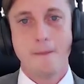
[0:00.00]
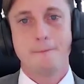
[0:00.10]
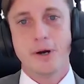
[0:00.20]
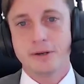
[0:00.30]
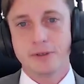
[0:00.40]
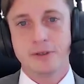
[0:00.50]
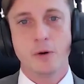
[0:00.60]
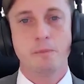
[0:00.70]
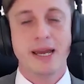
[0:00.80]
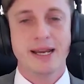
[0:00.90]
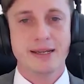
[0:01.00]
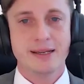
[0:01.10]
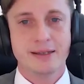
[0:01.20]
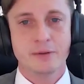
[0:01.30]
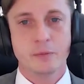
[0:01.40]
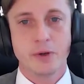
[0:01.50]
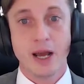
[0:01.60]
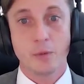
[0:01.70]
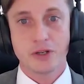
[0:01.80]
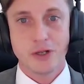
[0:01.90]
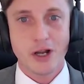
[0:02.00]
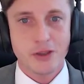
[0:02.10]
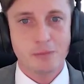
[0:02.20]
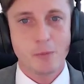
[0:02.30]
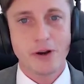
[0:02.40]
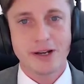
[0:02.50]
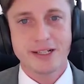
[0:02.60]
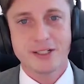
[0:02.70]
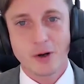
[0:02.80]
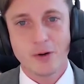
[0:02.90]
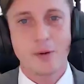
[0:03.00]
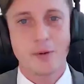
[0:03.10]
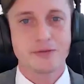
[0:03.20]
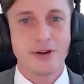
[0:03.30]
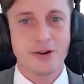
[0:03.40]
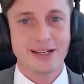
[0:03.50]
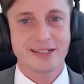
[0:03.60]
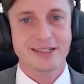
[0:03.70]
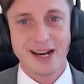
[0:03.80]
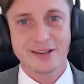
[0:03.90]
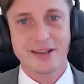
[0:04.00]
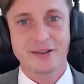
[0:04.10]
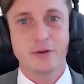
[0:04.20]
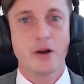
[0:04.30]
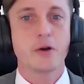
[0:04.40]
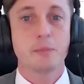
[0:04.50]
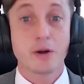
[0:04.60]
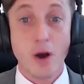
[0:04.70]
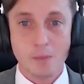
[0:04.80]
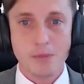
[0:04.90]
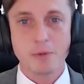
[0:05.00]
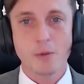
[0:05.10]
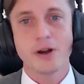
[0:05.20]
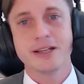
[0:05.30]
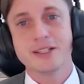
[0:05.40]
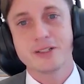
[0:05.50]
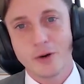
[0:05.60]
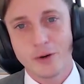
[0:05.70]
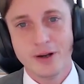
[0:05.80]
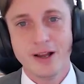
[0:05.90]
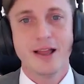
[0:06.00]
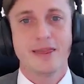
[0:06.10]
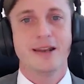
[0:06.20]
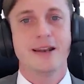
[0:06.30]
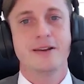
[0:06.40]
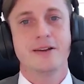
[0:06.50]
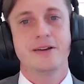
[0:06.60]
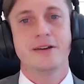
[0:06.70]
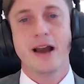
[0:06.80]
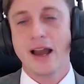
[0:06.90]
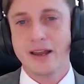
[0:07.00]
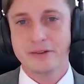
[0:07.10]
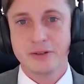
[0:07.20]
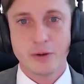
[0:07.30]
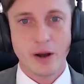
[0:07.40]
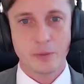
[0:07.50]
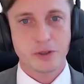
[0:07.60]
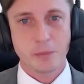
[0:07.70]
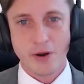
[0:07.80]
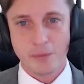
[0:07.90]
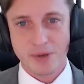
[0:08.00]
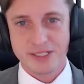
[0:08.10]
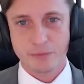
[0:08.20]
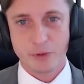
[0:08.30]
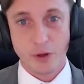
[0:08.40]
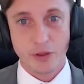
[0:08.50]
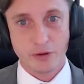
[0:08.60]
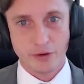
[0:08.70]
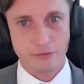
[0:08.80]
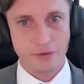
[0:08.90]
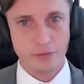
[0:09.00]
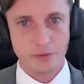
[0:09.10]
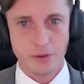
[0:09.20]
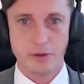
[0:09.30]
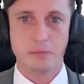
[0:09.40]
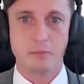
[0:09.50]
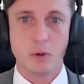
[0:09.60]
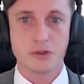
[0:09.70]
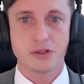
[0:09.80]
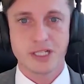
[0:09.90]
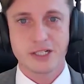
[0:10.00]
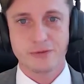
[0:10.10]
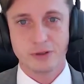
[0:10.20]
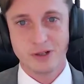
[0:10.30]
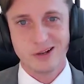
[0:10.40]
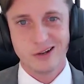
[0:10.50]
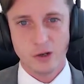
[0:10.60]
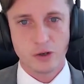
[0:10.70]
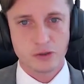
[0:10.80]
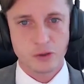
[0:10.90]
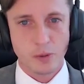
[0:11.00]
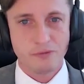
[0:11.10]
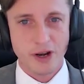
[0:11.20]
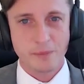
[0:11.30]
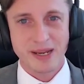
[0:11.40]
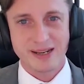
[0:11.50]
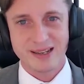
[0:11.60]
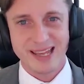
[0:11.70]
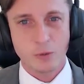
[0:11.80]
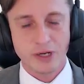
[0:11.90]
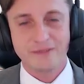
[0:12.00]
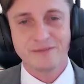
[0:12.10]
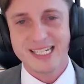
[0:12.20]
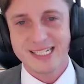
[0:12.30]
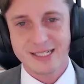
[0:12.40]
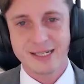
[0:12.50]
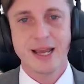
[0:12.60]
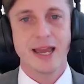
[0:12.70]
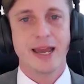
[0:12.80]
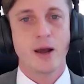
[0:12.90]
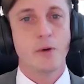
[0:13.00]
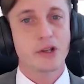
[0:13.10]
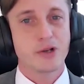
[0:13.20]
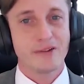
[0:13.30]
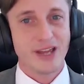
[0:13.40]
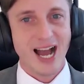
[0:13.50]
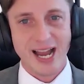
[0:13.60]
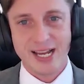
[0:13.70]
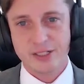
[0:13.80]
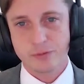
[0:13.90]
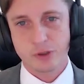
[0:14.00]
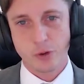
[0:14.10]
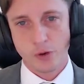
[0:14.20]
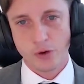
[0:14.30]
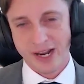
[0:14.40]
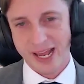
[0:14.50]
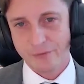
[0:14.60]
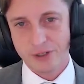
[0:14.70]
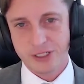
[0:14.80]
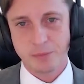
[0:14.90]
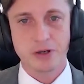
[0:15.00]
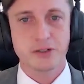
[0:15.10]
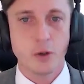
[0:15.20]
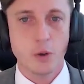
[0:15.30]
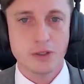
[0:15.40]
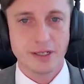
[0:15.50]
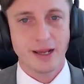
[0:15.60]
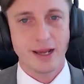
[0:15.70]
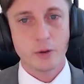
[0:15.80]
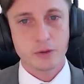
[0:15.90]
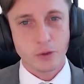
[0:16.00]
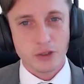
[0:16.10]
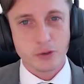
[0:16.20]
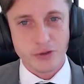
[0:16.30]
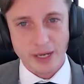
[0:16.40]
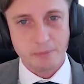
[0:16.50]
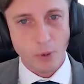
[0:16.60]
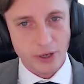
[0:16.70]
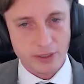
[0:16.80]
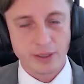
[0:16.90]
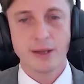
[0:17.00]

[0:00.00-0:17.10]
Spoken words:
But, back in when I was not number one on eToro, I was very excited that, I could become number one on eToro. Then I was comparing myself with other of the most successful long-term fundamental equity investors. And I wanted to have the highest return on average amongst those. And I also got to that point.